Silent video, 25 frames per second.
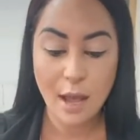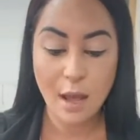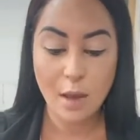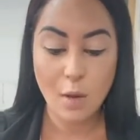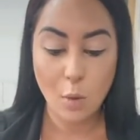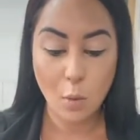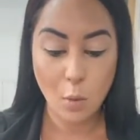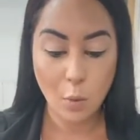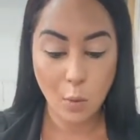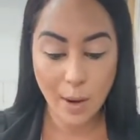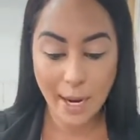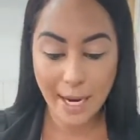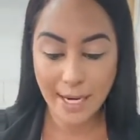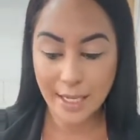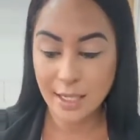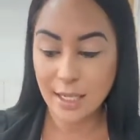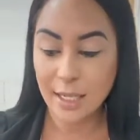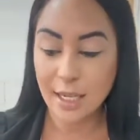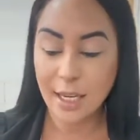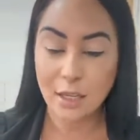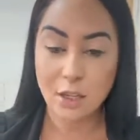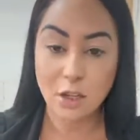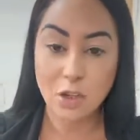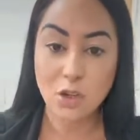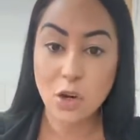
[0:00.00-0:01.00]

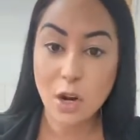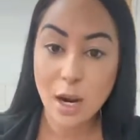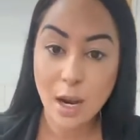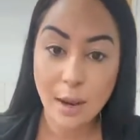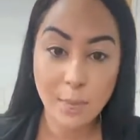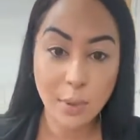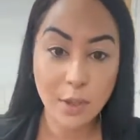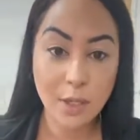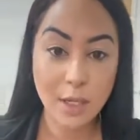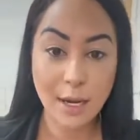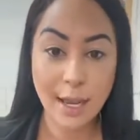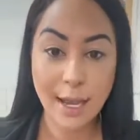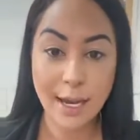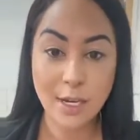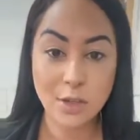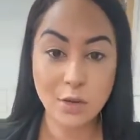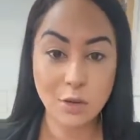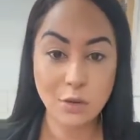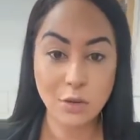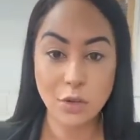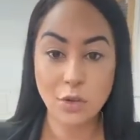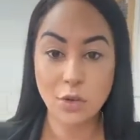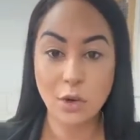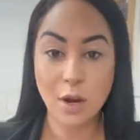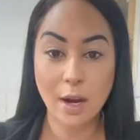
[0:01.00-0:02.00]
wet and you try and put the lash
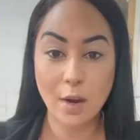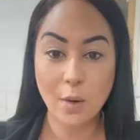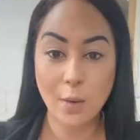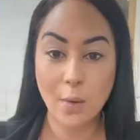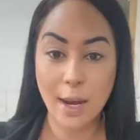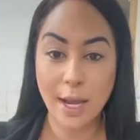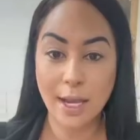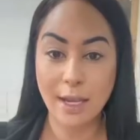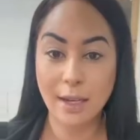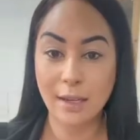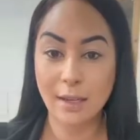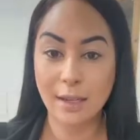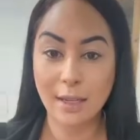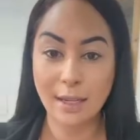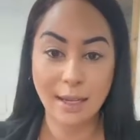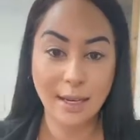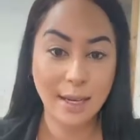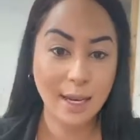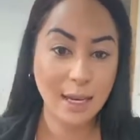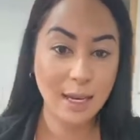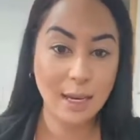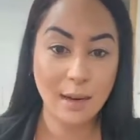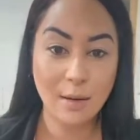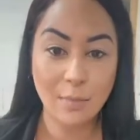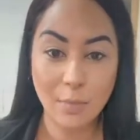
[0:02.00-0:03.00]
on straight away, you're going to
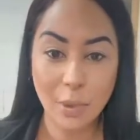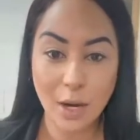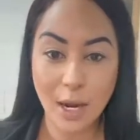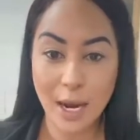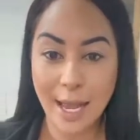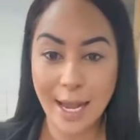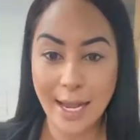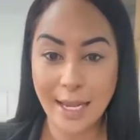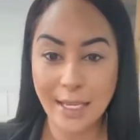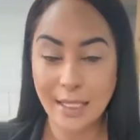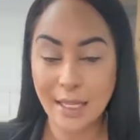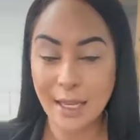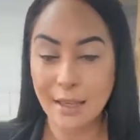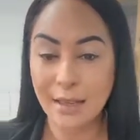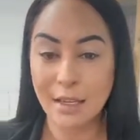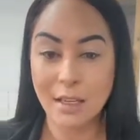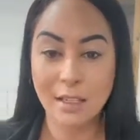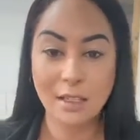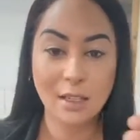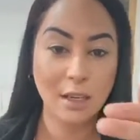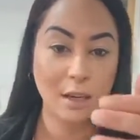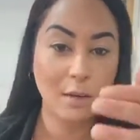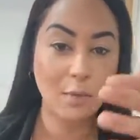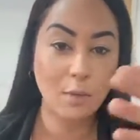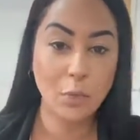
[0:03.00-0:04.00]
get it in place and then
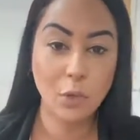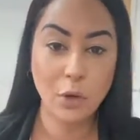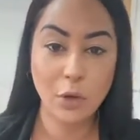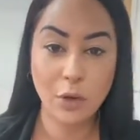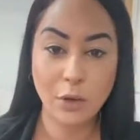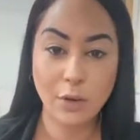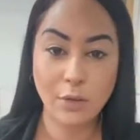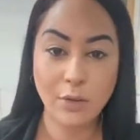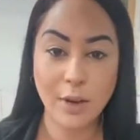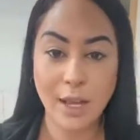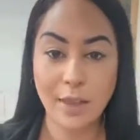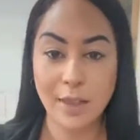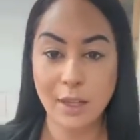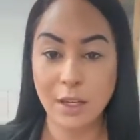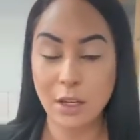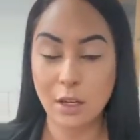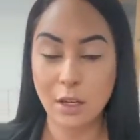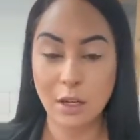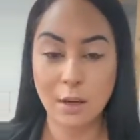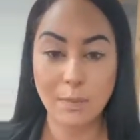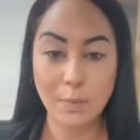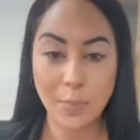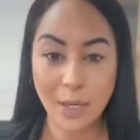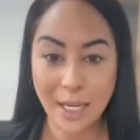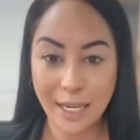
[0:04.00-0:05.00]
it's going to move, and then you're
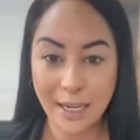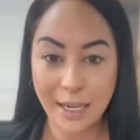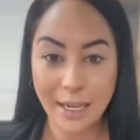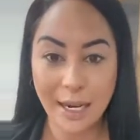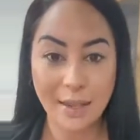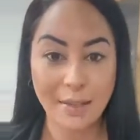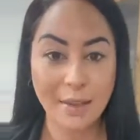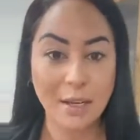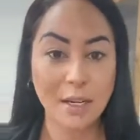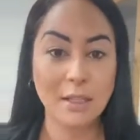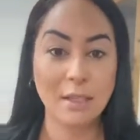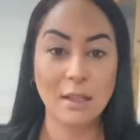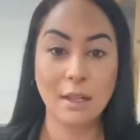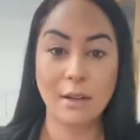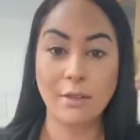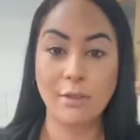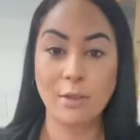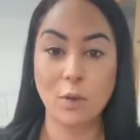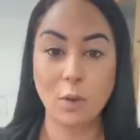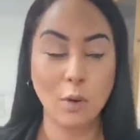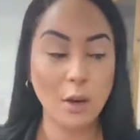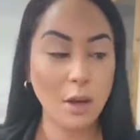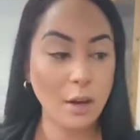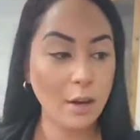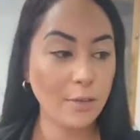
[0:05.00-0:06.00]
going to blink and then it's going to
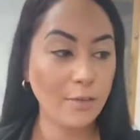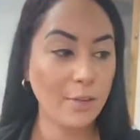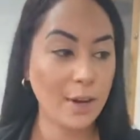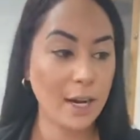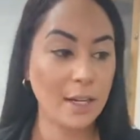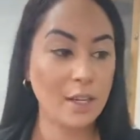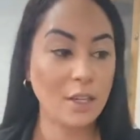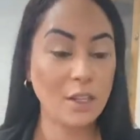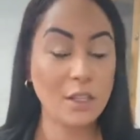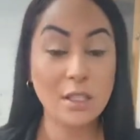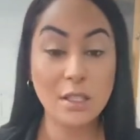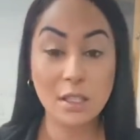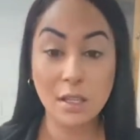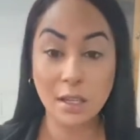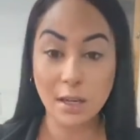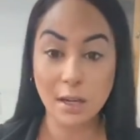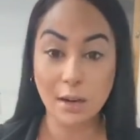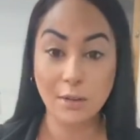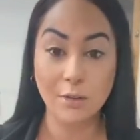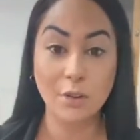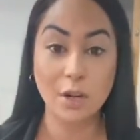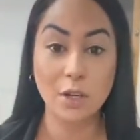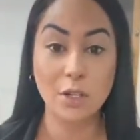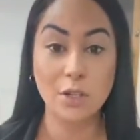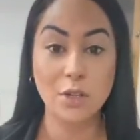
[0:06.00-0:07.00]
fall off, and you're just going
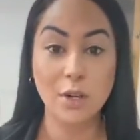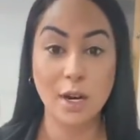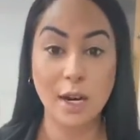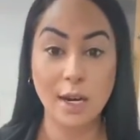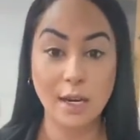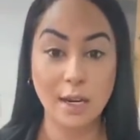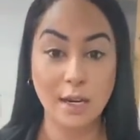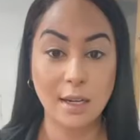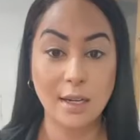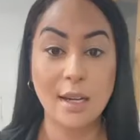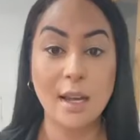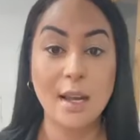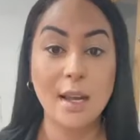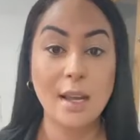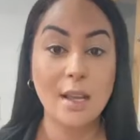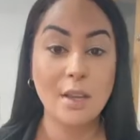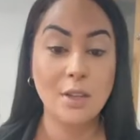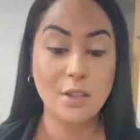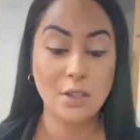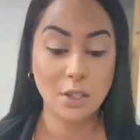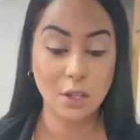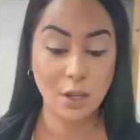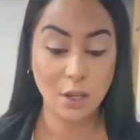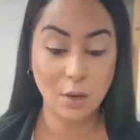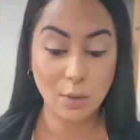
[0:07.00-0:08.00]
to get frustrated.
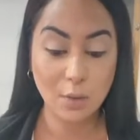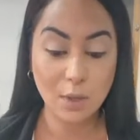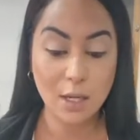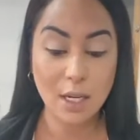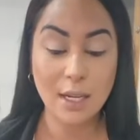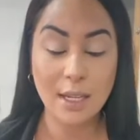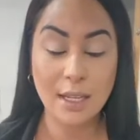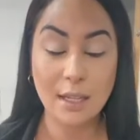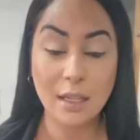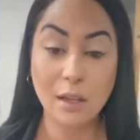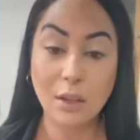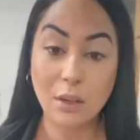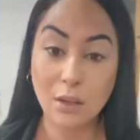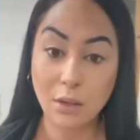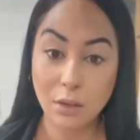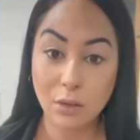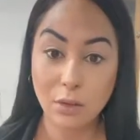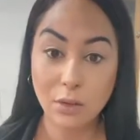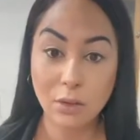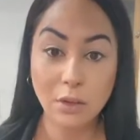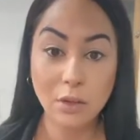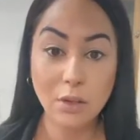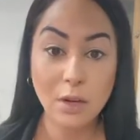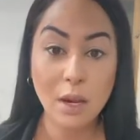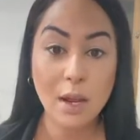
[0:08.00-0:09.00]
So you want to let the
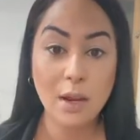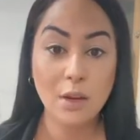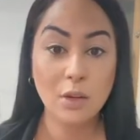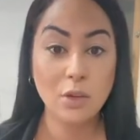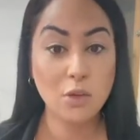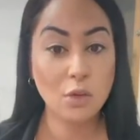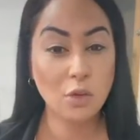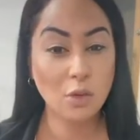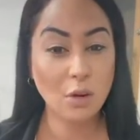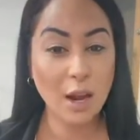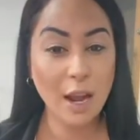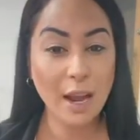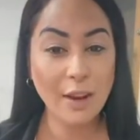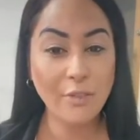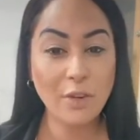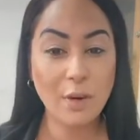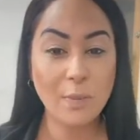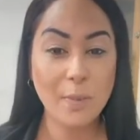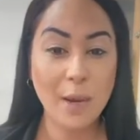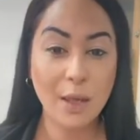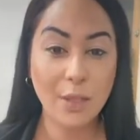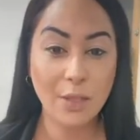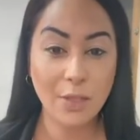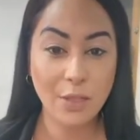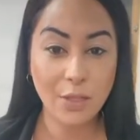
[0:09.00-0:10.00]
glue dry for
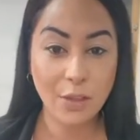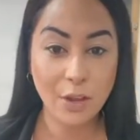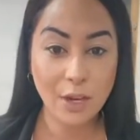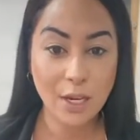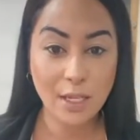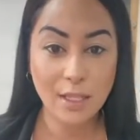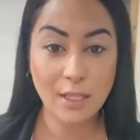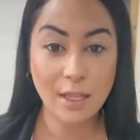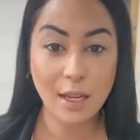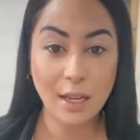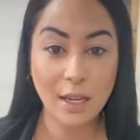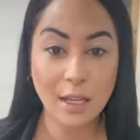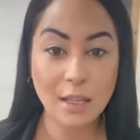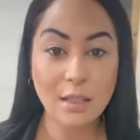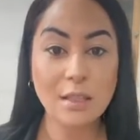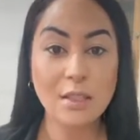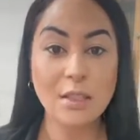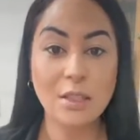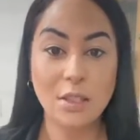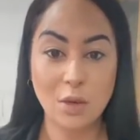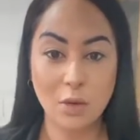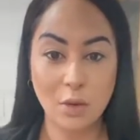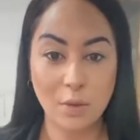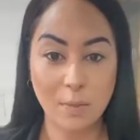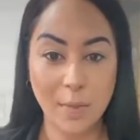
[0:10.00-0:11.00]
about 30
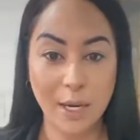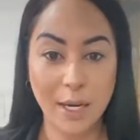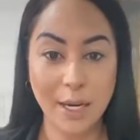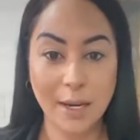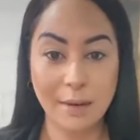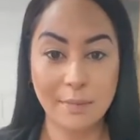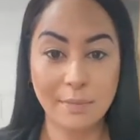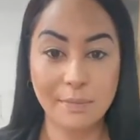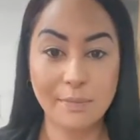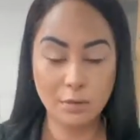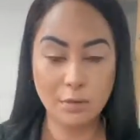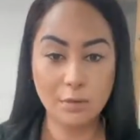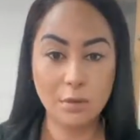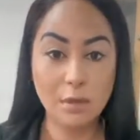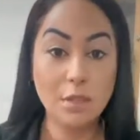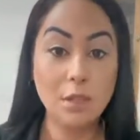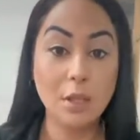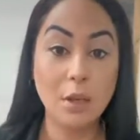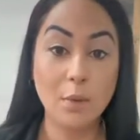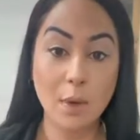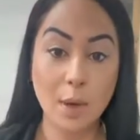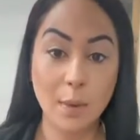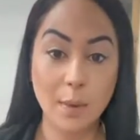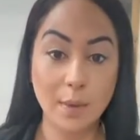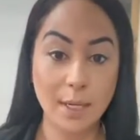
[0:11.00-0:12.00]
seconds to a minute.
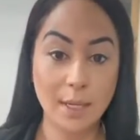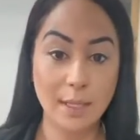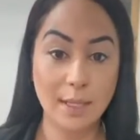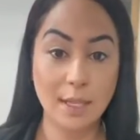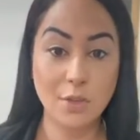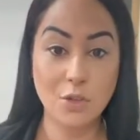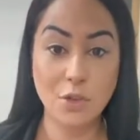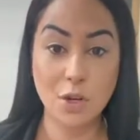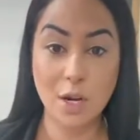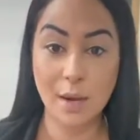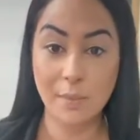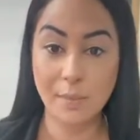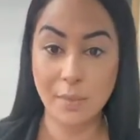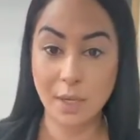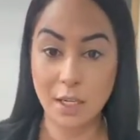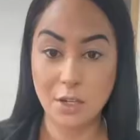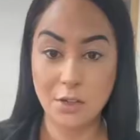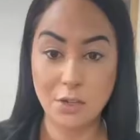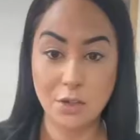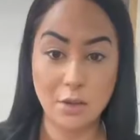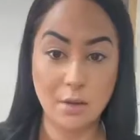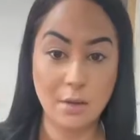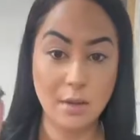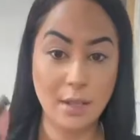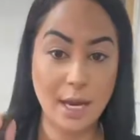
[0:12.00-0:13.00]
So while we let that dry, I'm
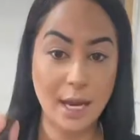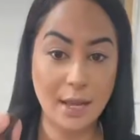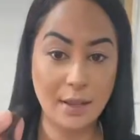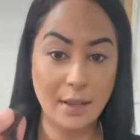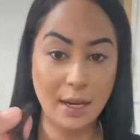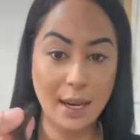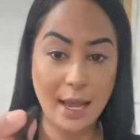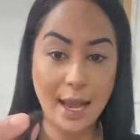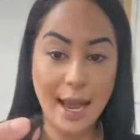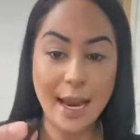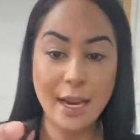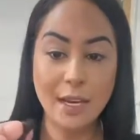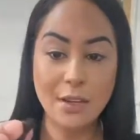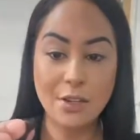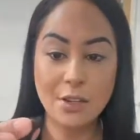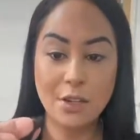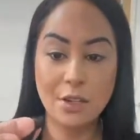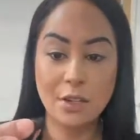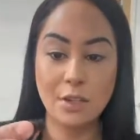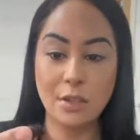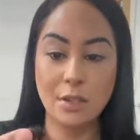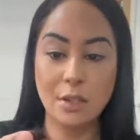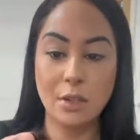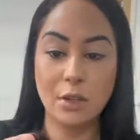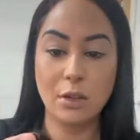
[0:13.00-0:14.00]
going to do the other
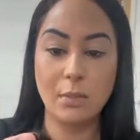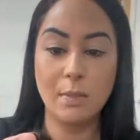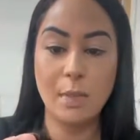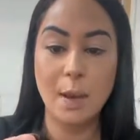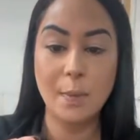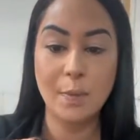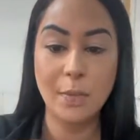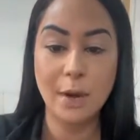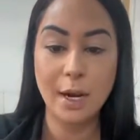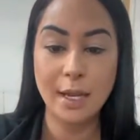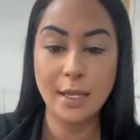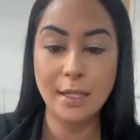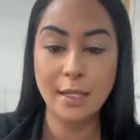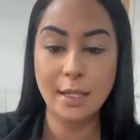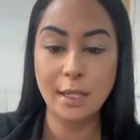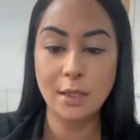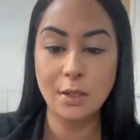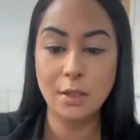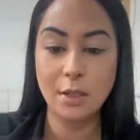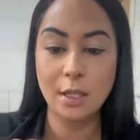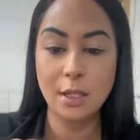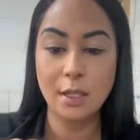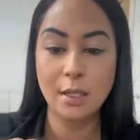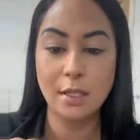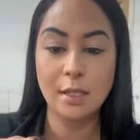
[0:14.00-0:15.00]
lash. So remember I
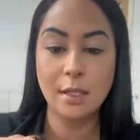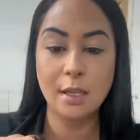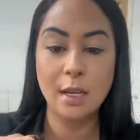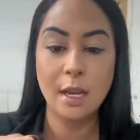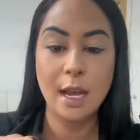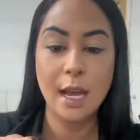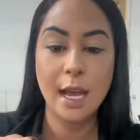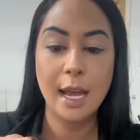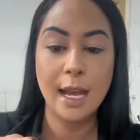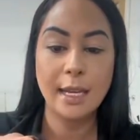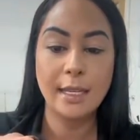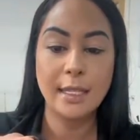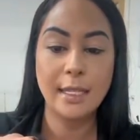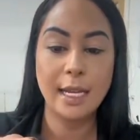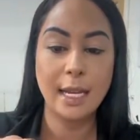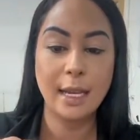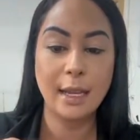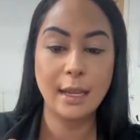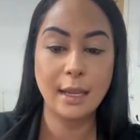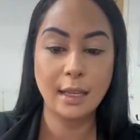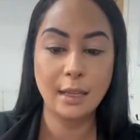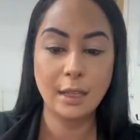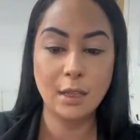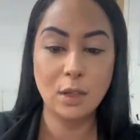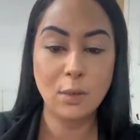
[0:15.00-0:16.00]
said just
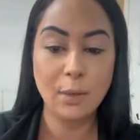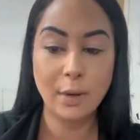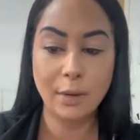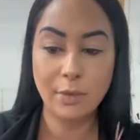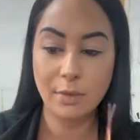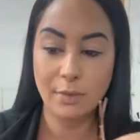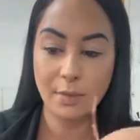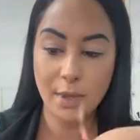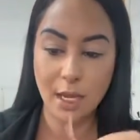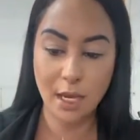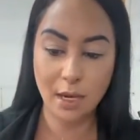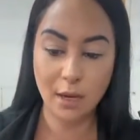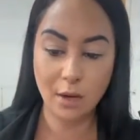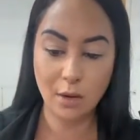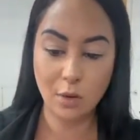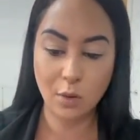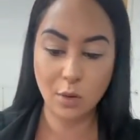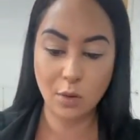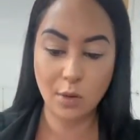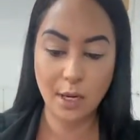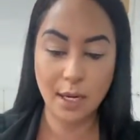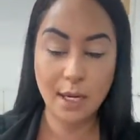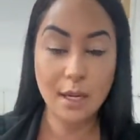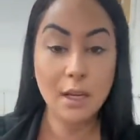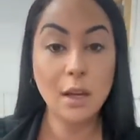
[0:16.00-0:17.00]
taking a little bit from the inner
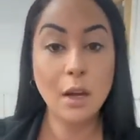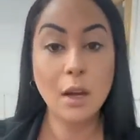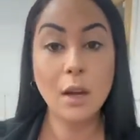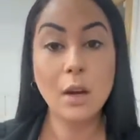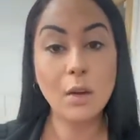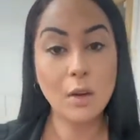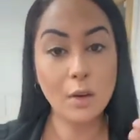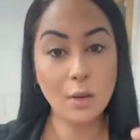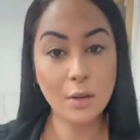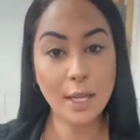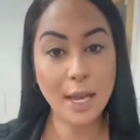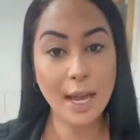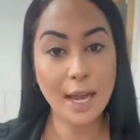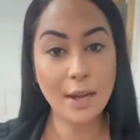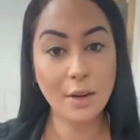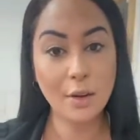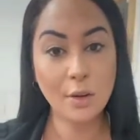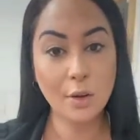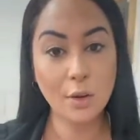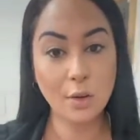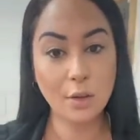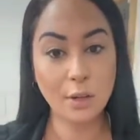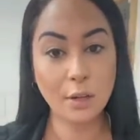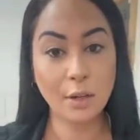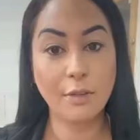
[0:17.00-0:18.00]
corner or the outer
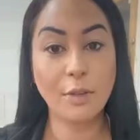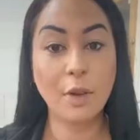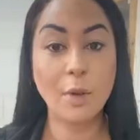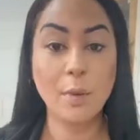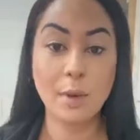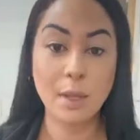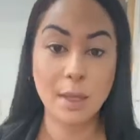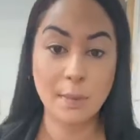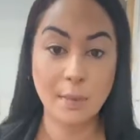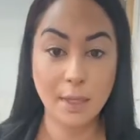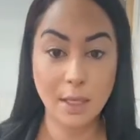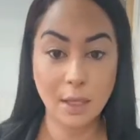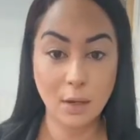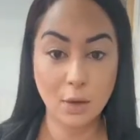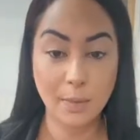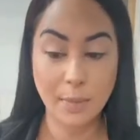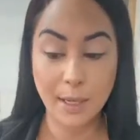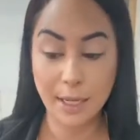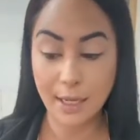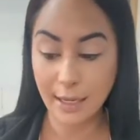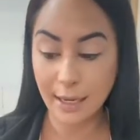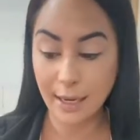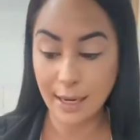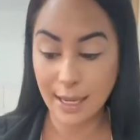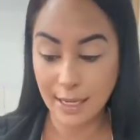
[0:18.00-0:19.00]
corner if you want them a little
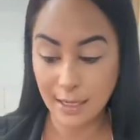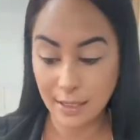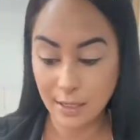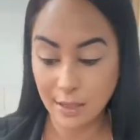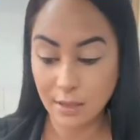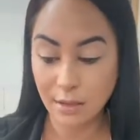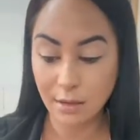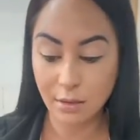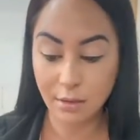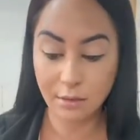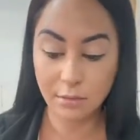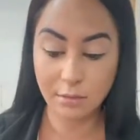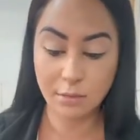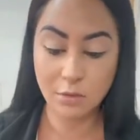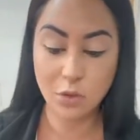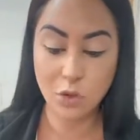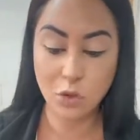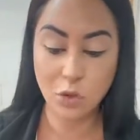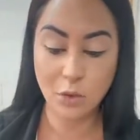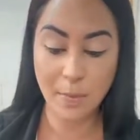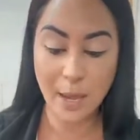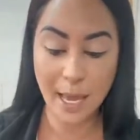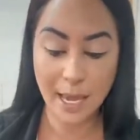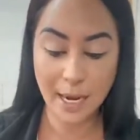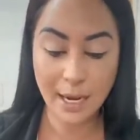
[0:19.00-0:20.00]
bit less
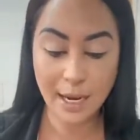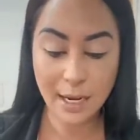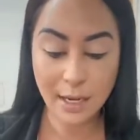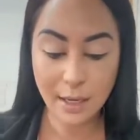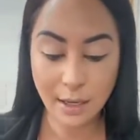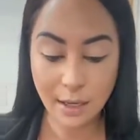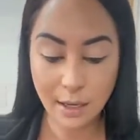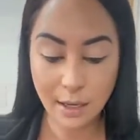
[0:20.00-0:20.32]
dramatic.